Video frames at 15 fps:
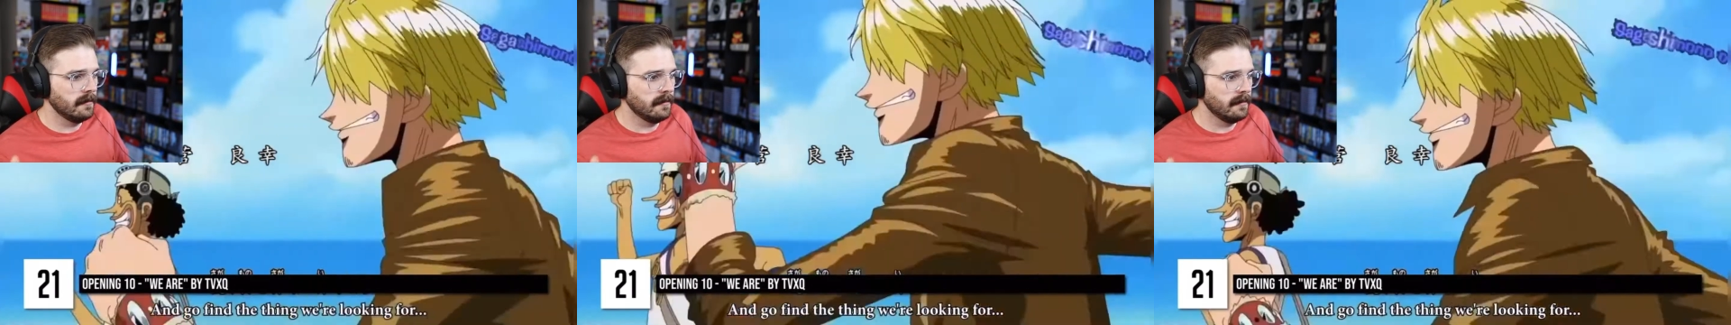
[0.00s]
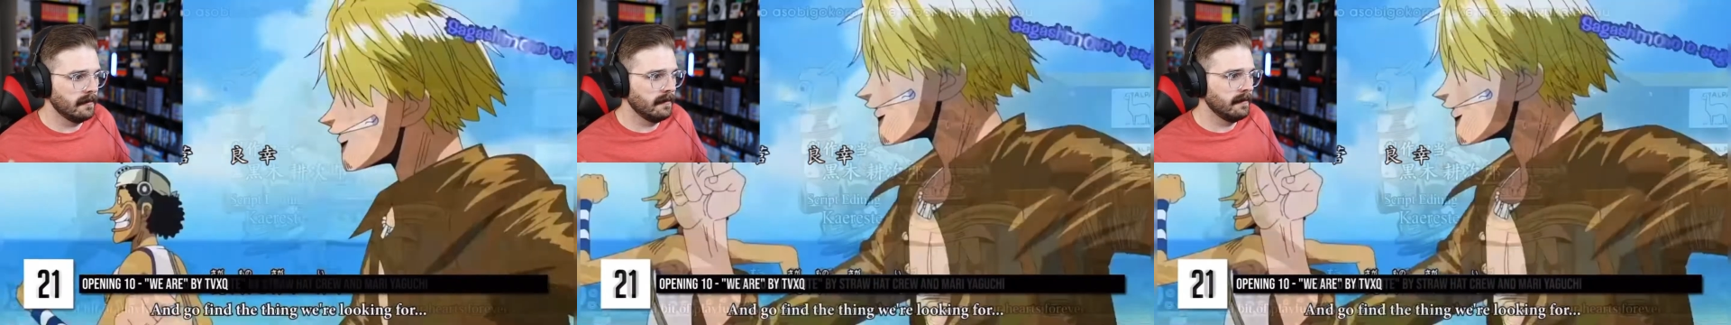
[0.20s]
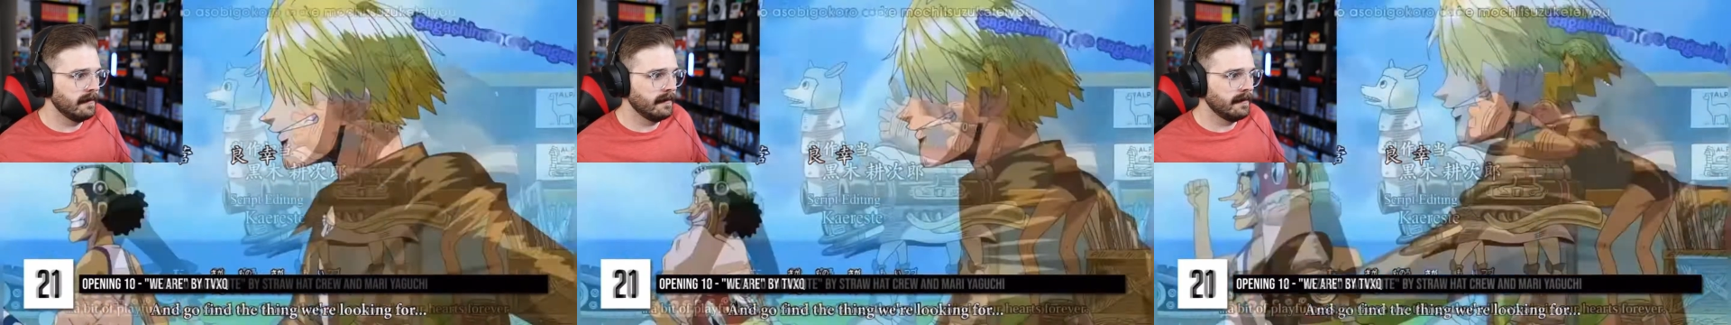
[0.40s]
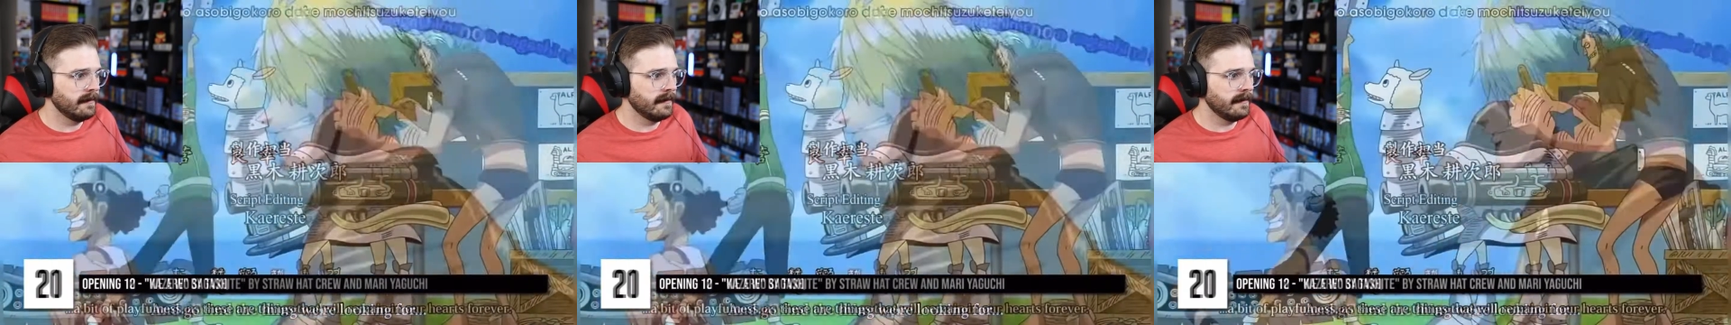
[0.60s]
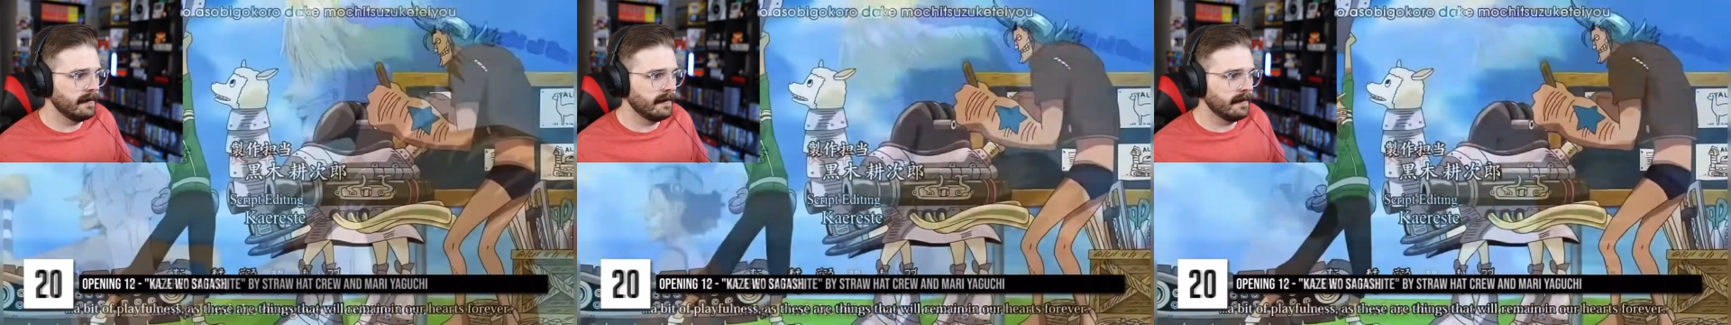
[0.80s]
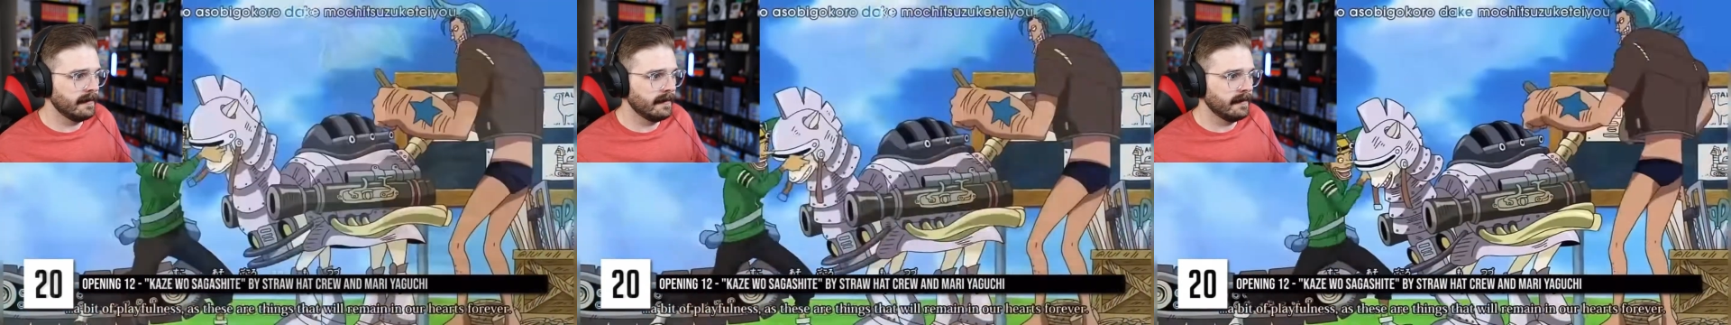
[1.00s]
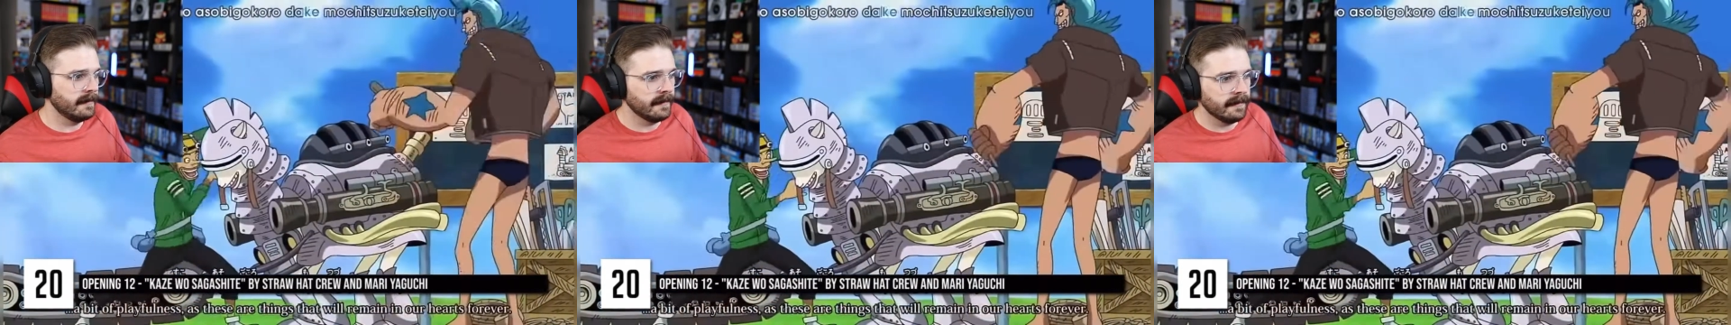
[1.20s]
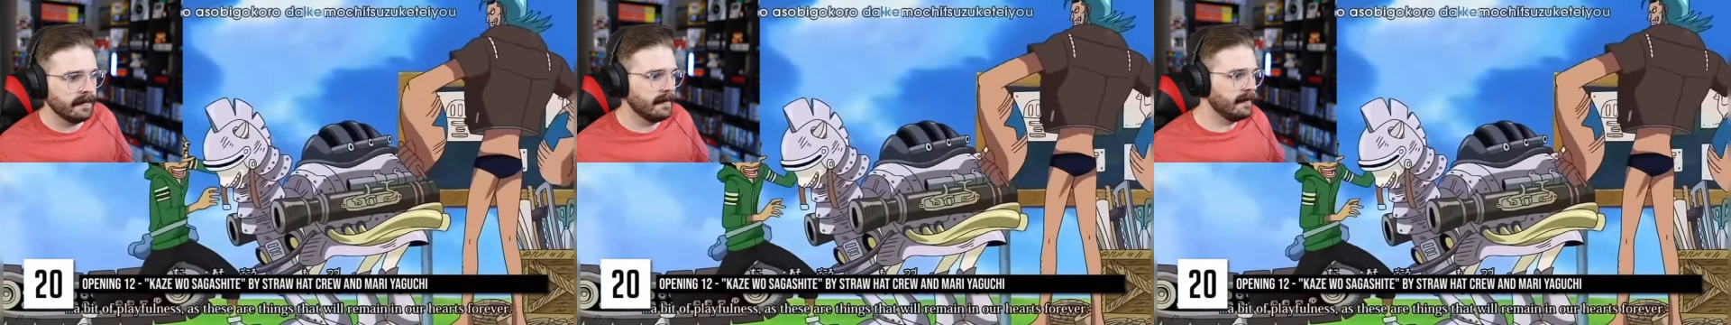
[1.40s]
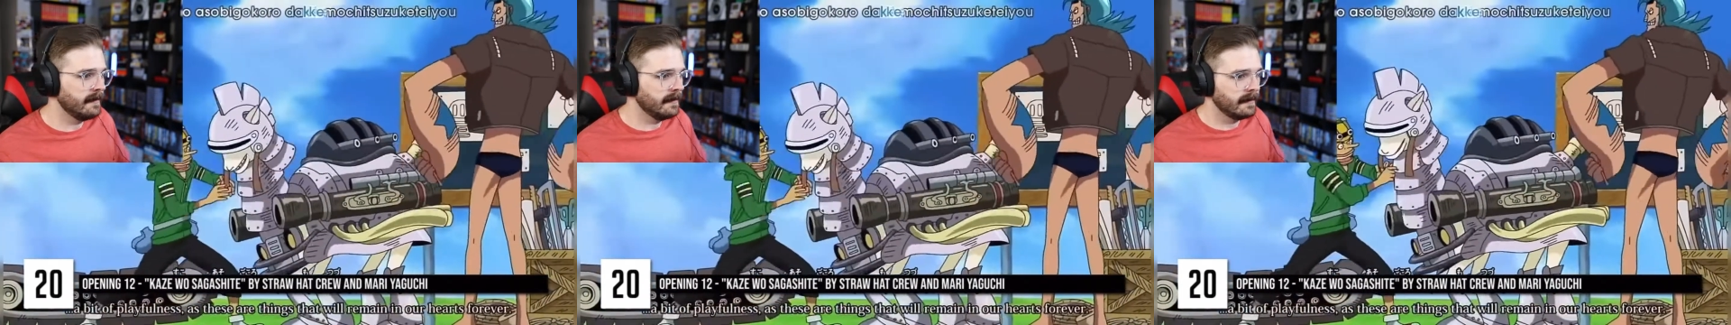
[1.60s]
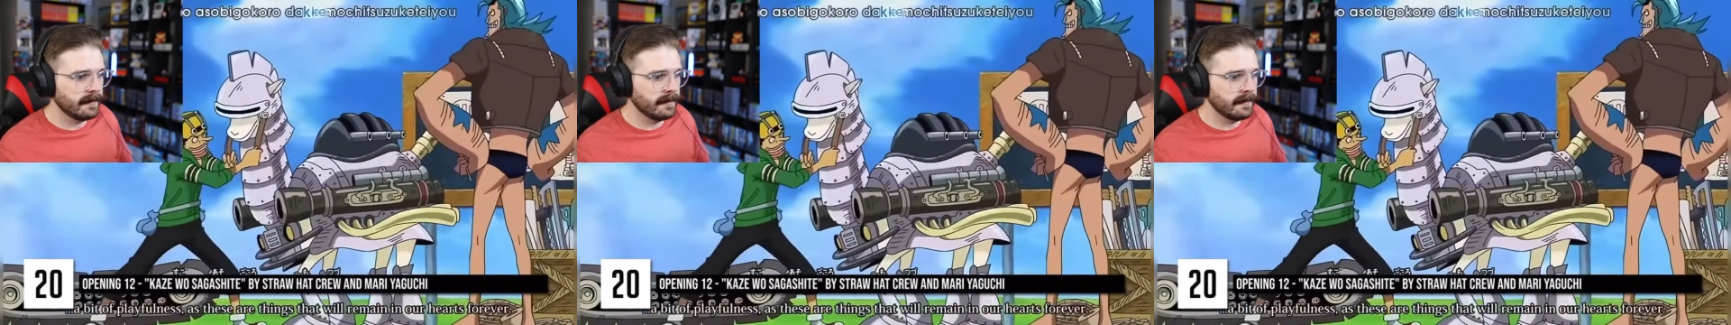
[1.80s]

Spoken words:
(silence)